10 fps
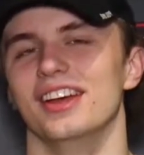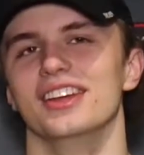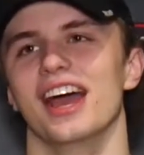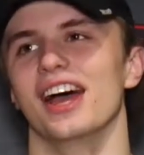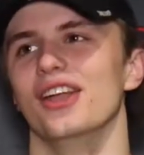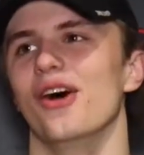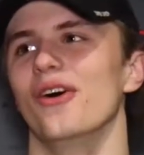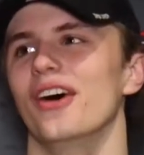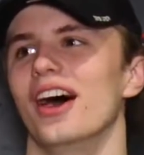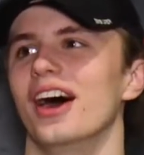Yeah, I
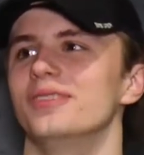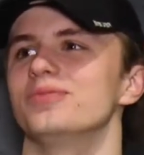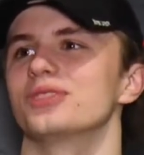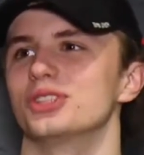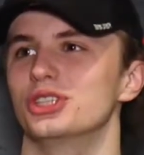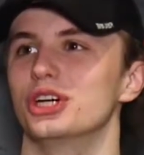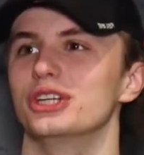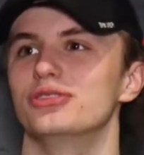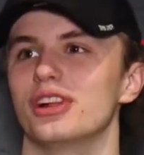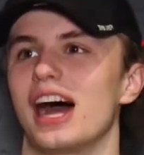know. Uh,
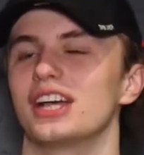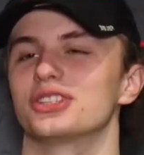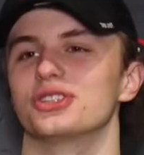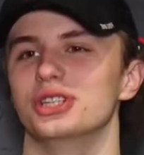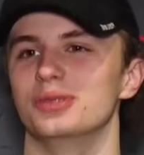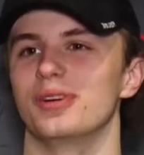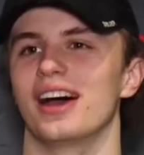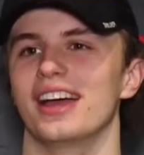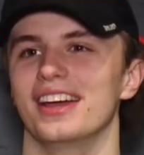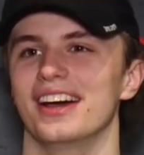good flash screen
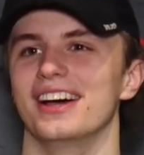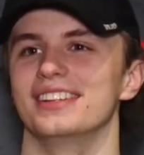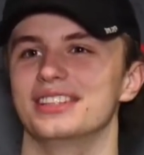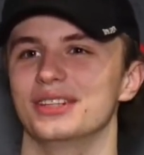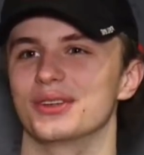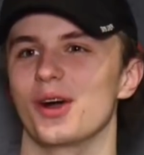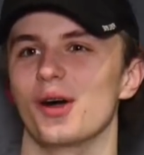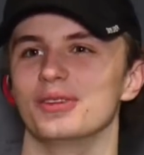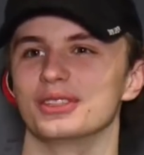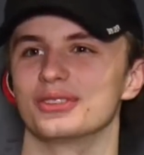by uh, Dylan
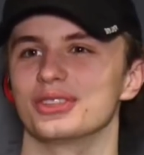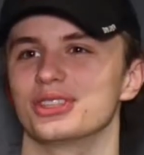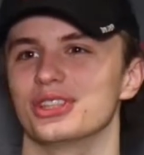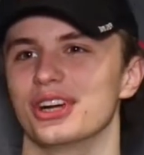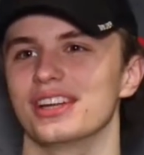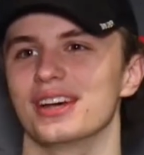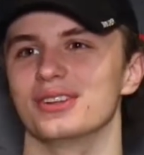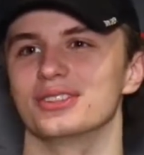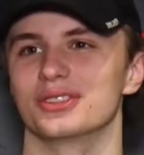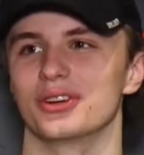Robbins for sure. That
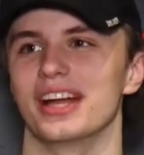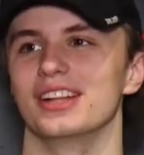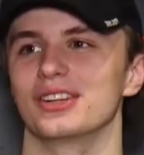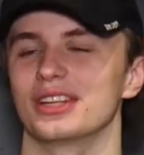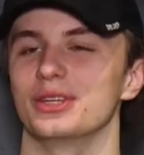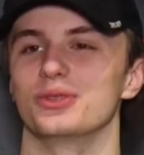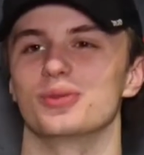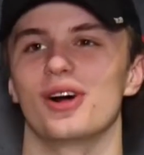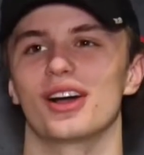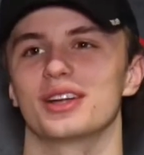was great. It looked like he was
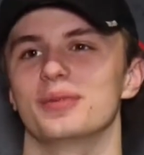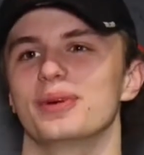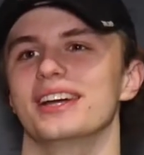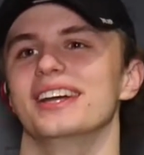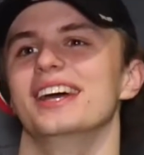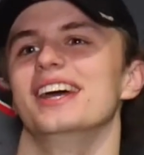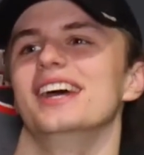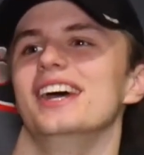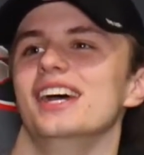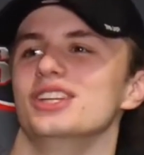blocking it, but
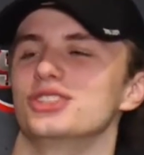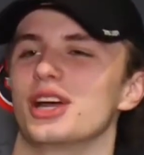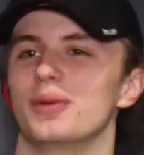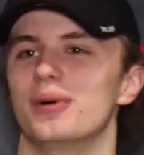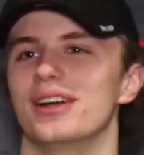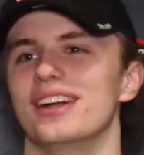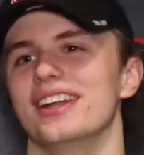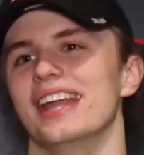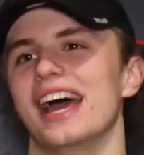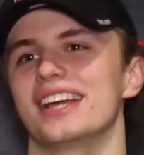just tried to put it
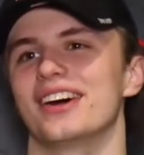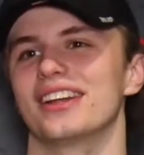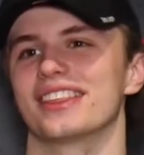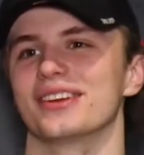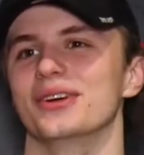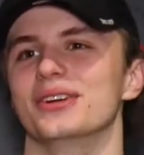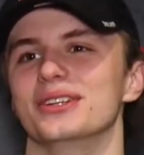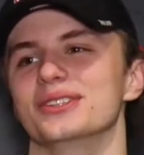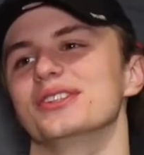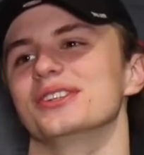on net, got through, and
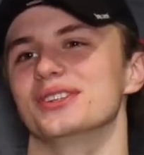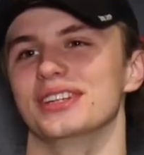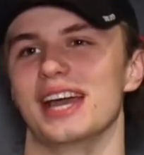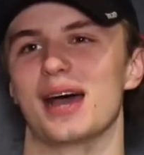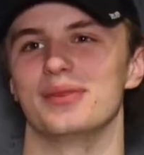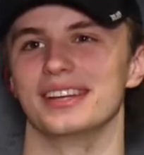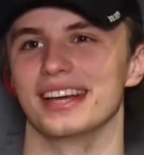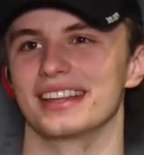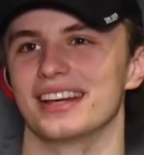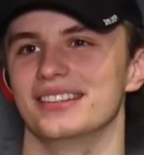I was really happy to
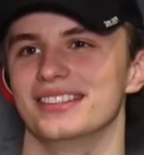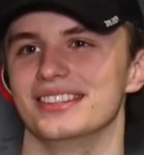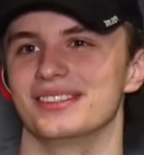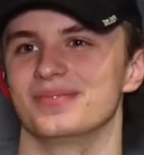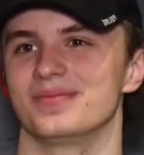get that one.